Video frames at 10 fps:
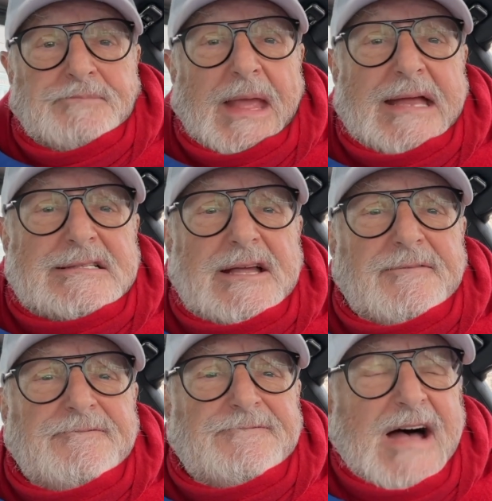It's a
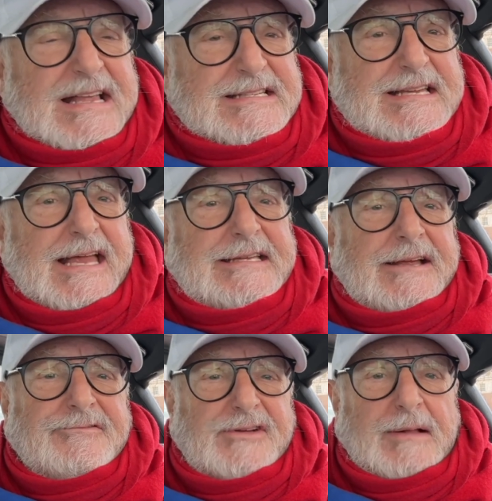
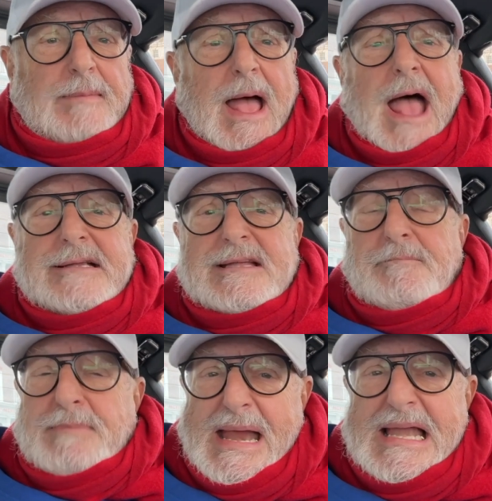fascinating film. It's a
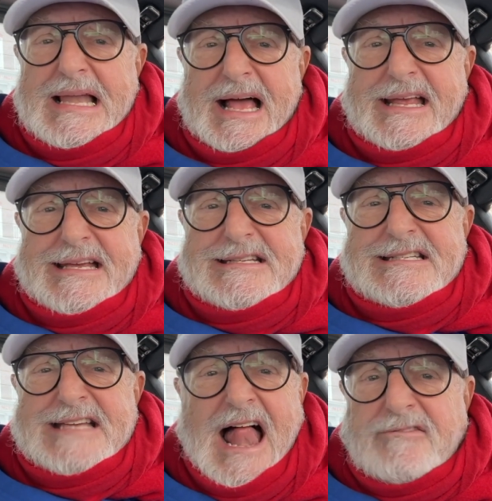bit like a
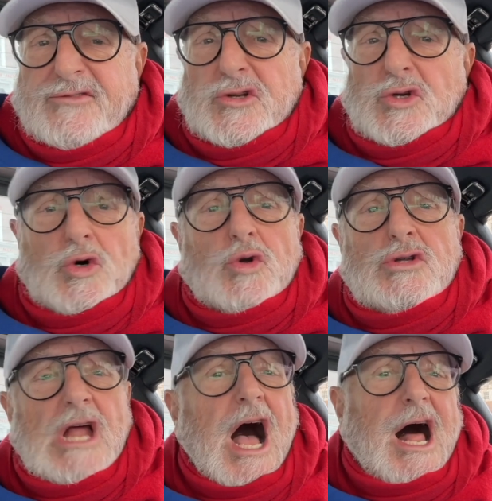Salvador
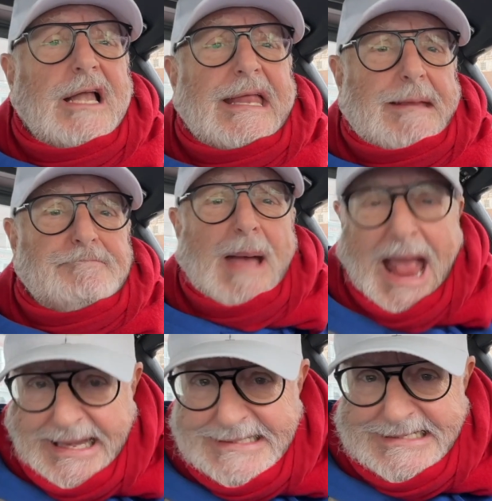Dali
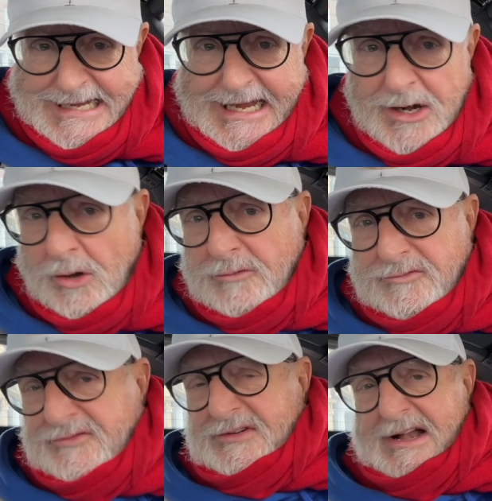painting on
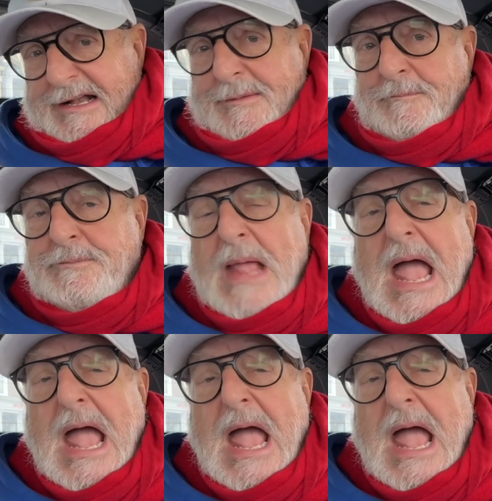film.